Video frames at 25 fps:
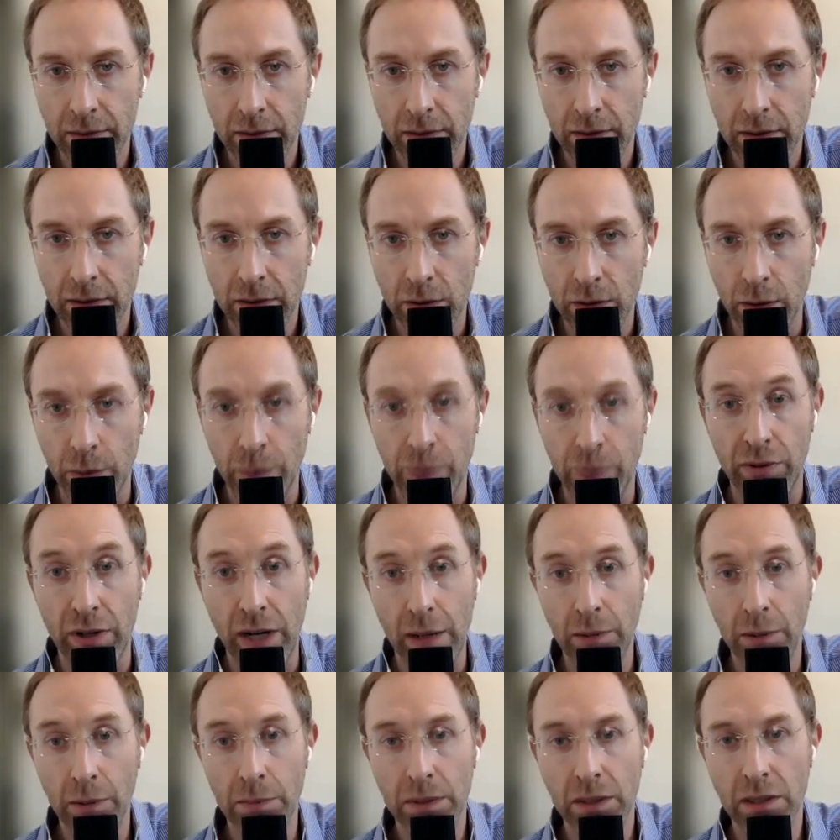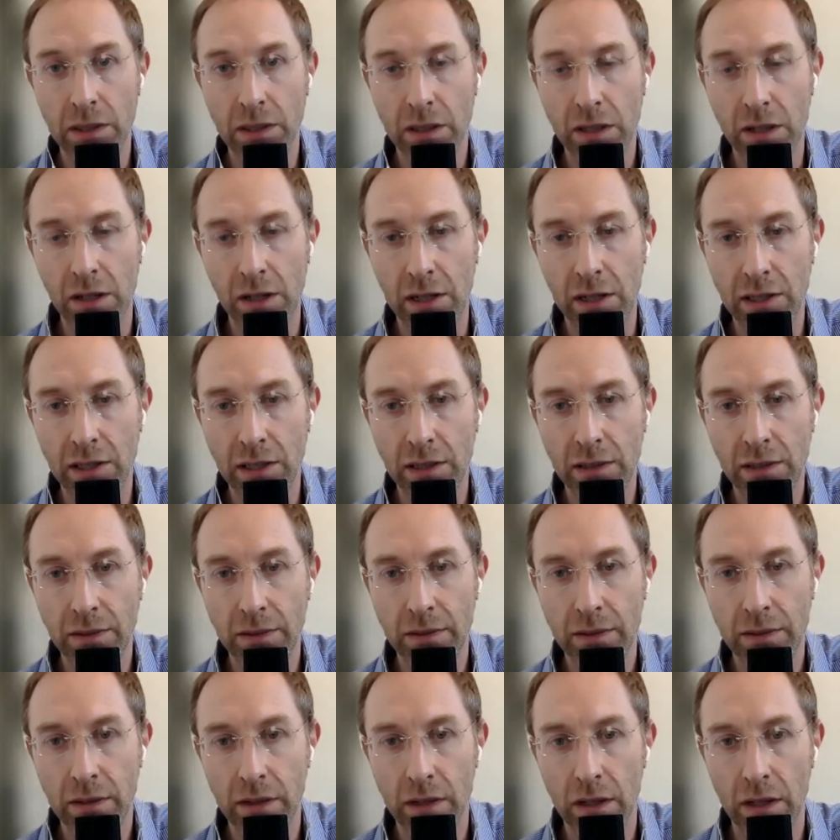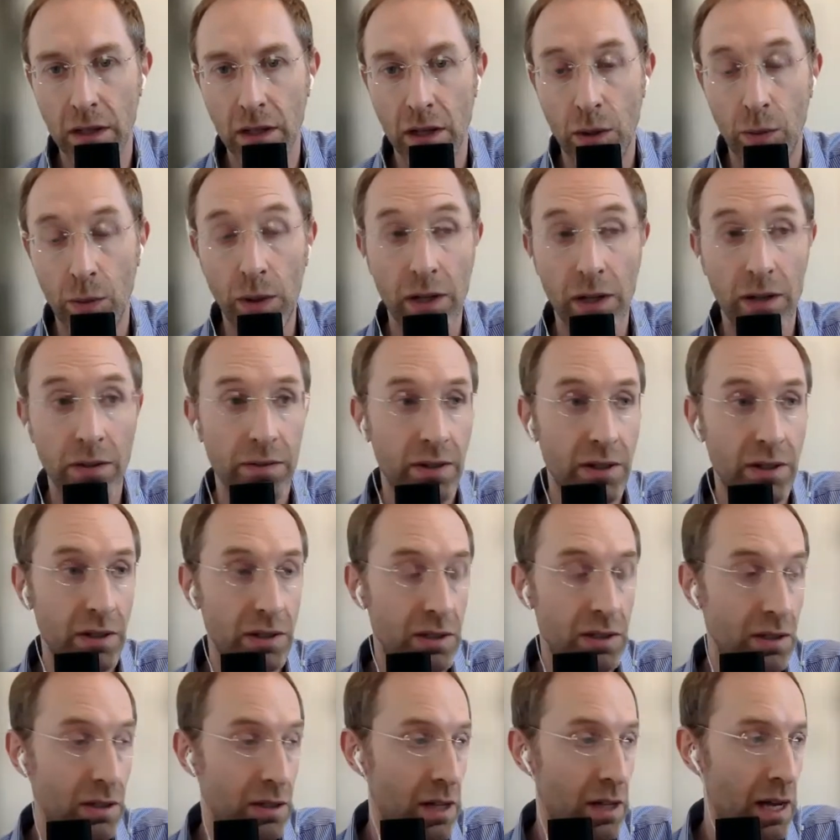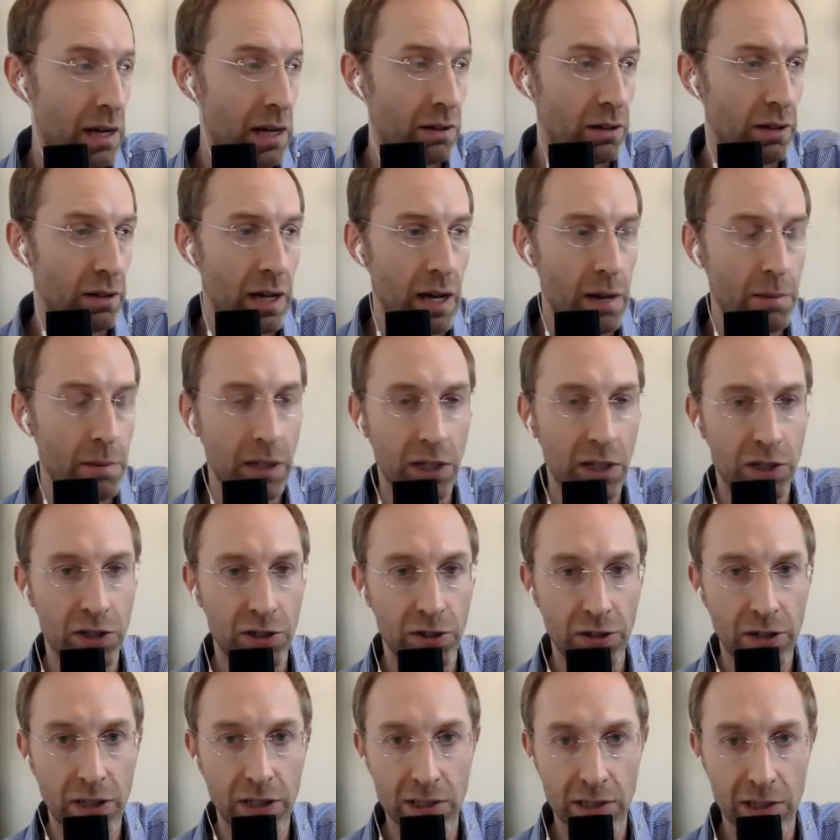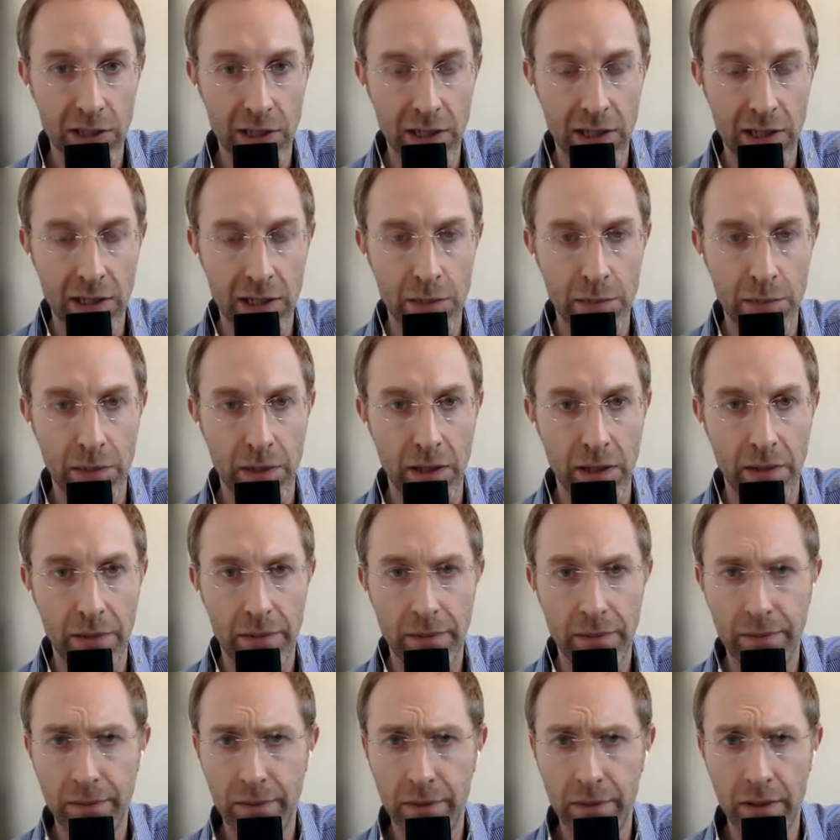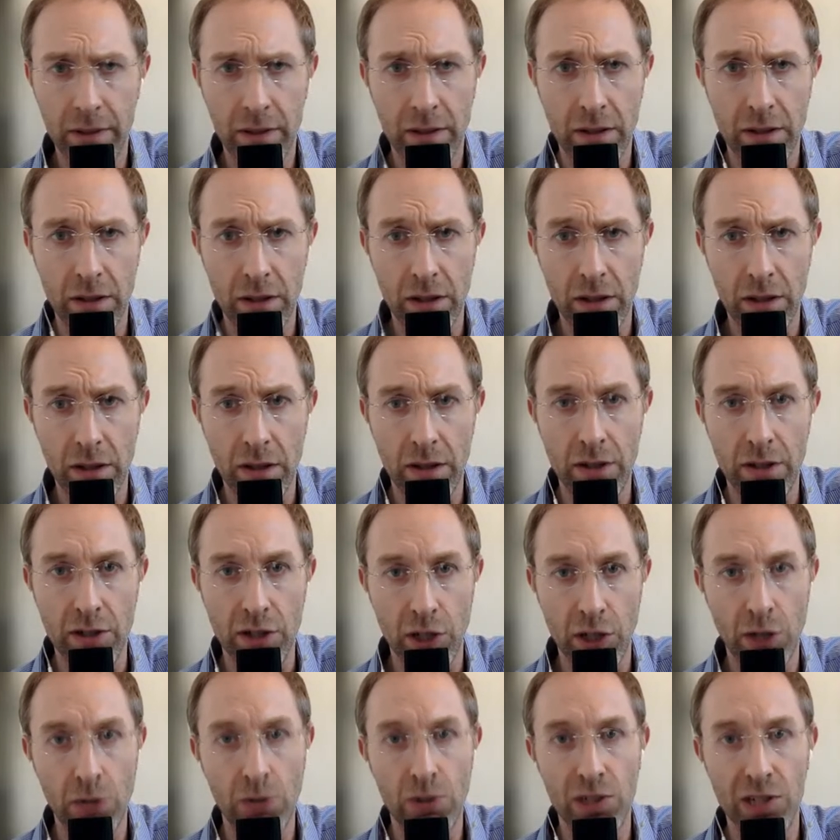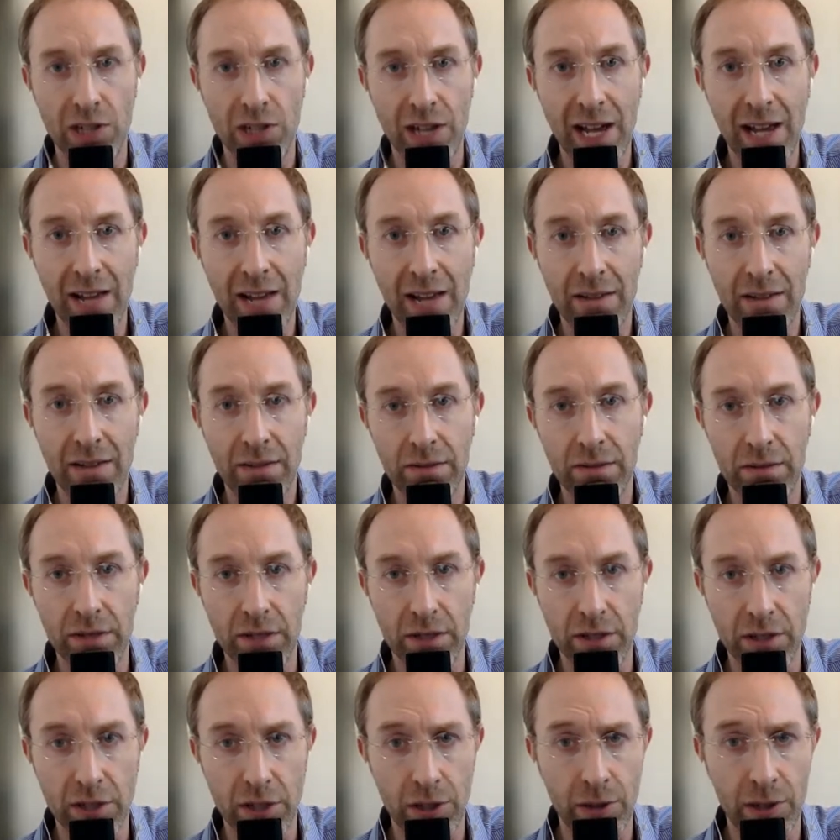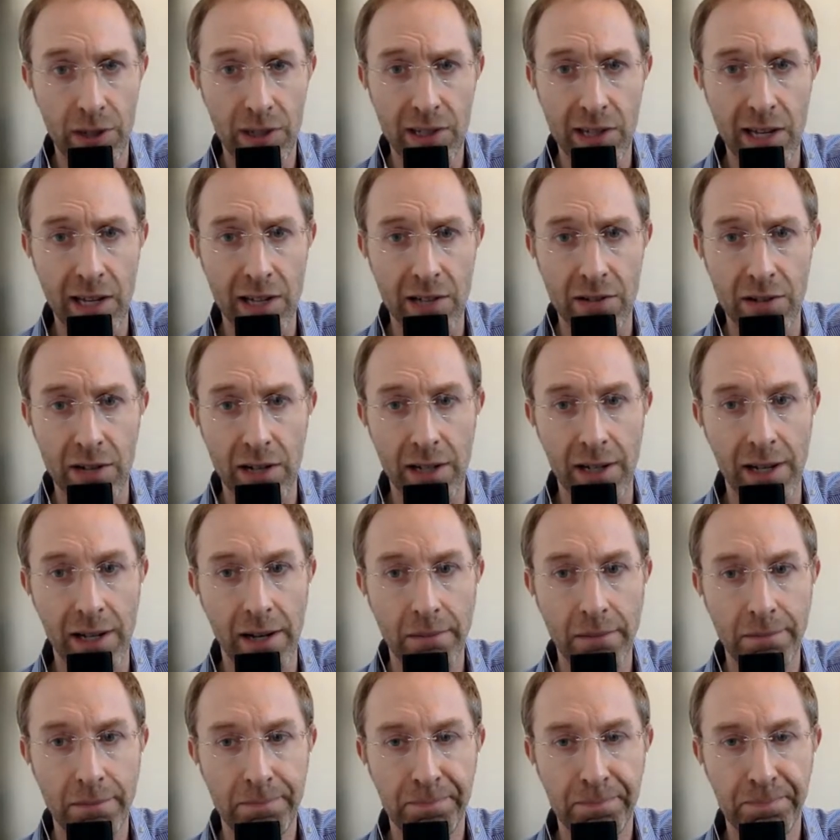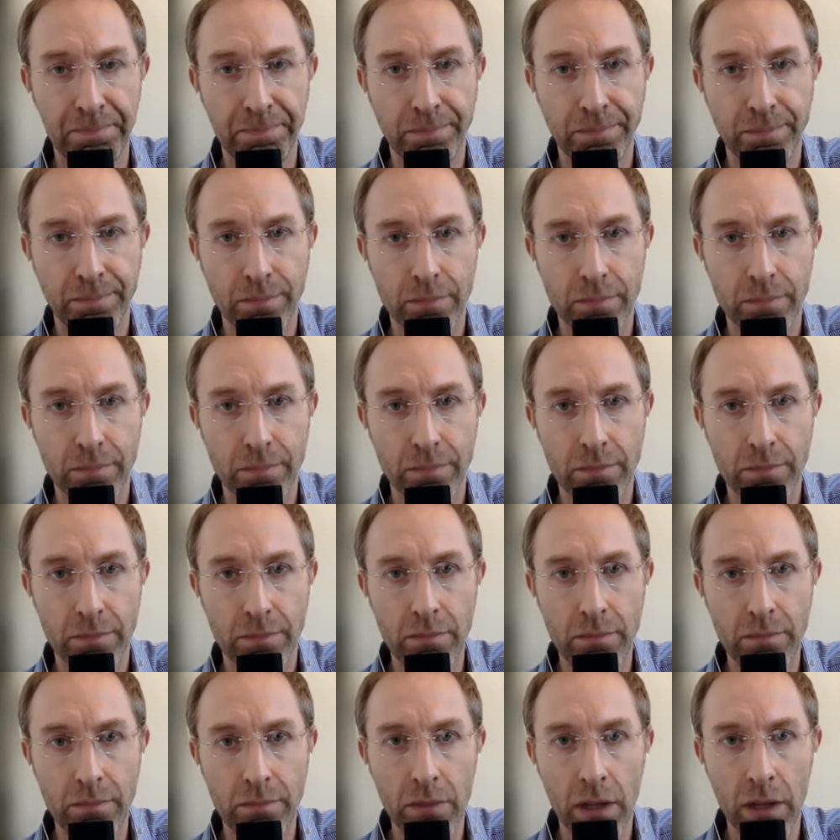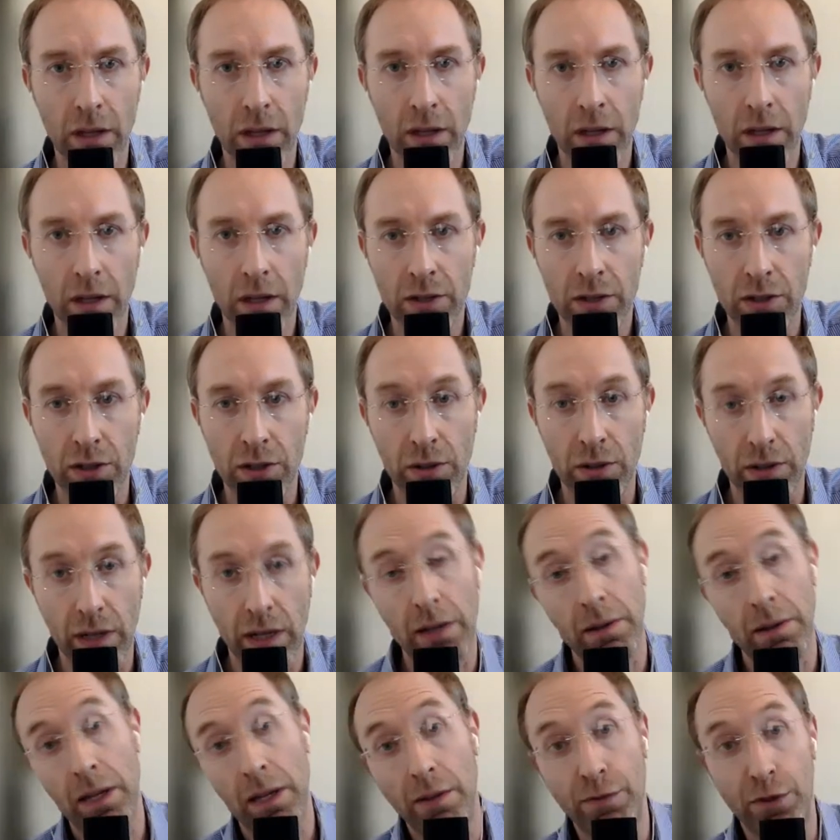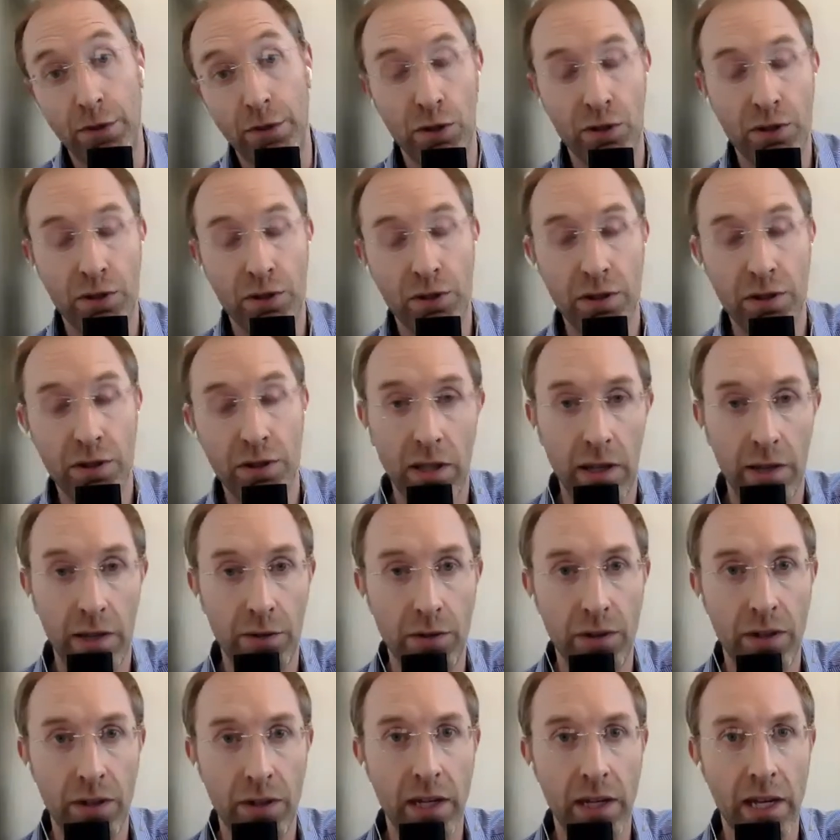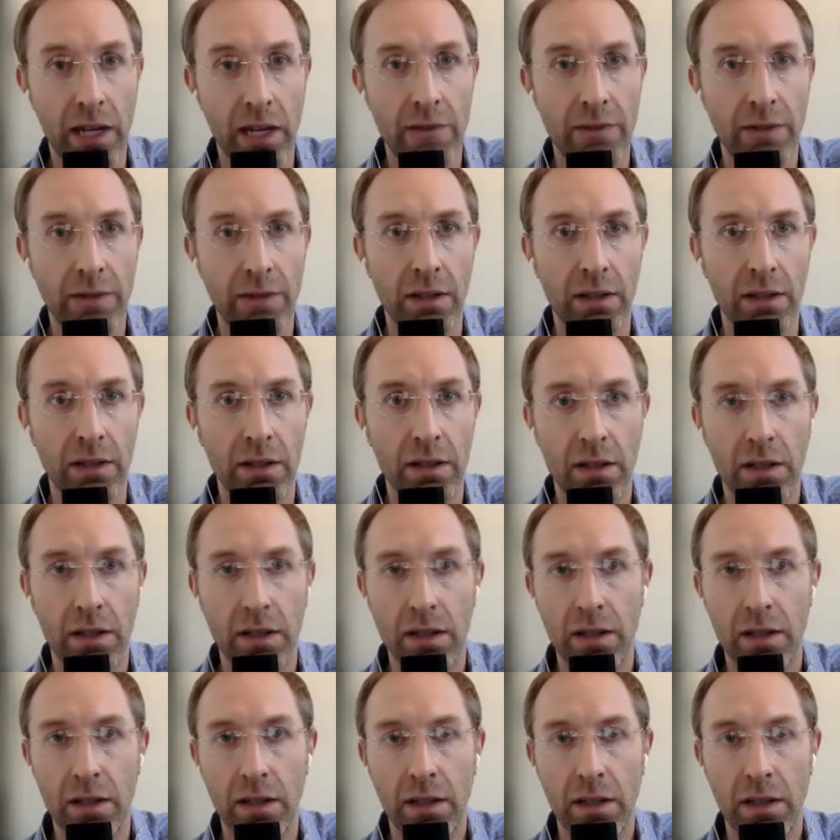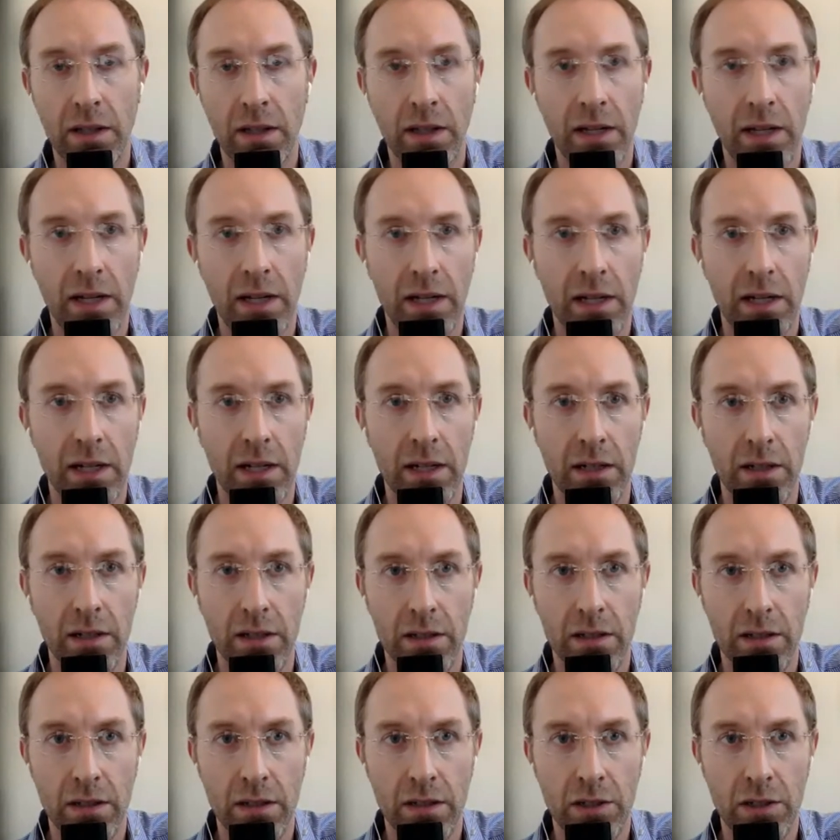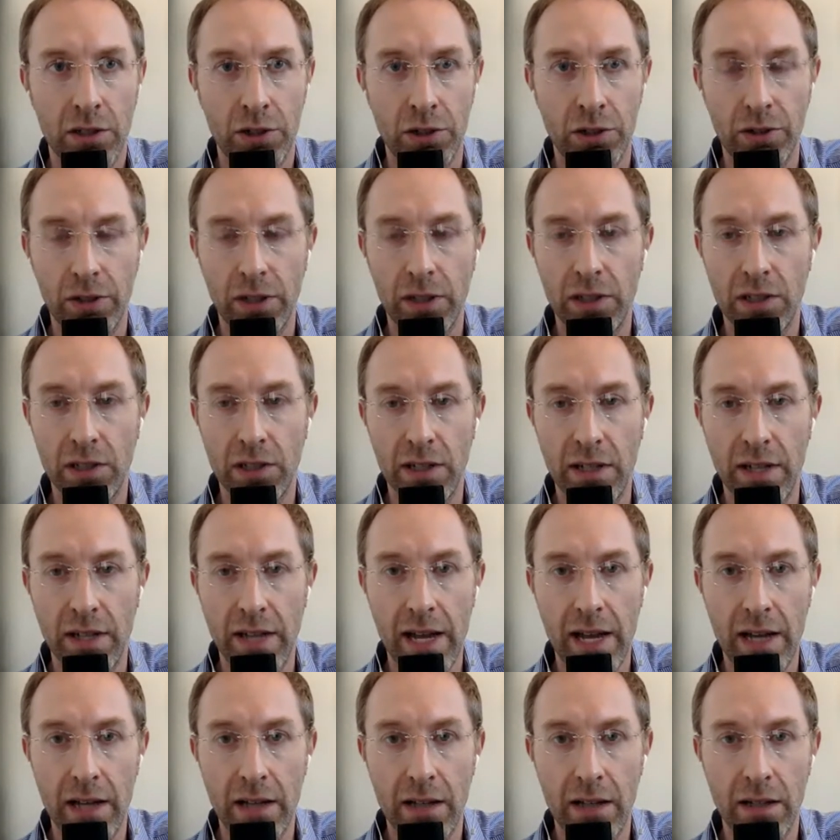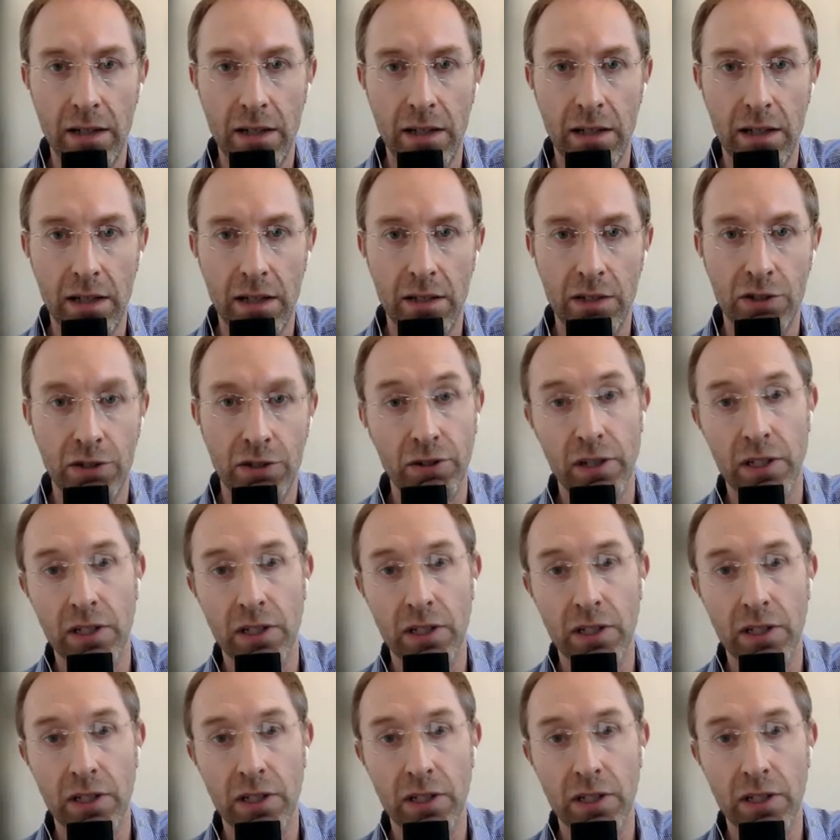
What problems is it causing? Well, there's I don't know how many trillions it is, but there's a huge debt that the U.S. has right now. So if you think having uh, trillions in debt and trillions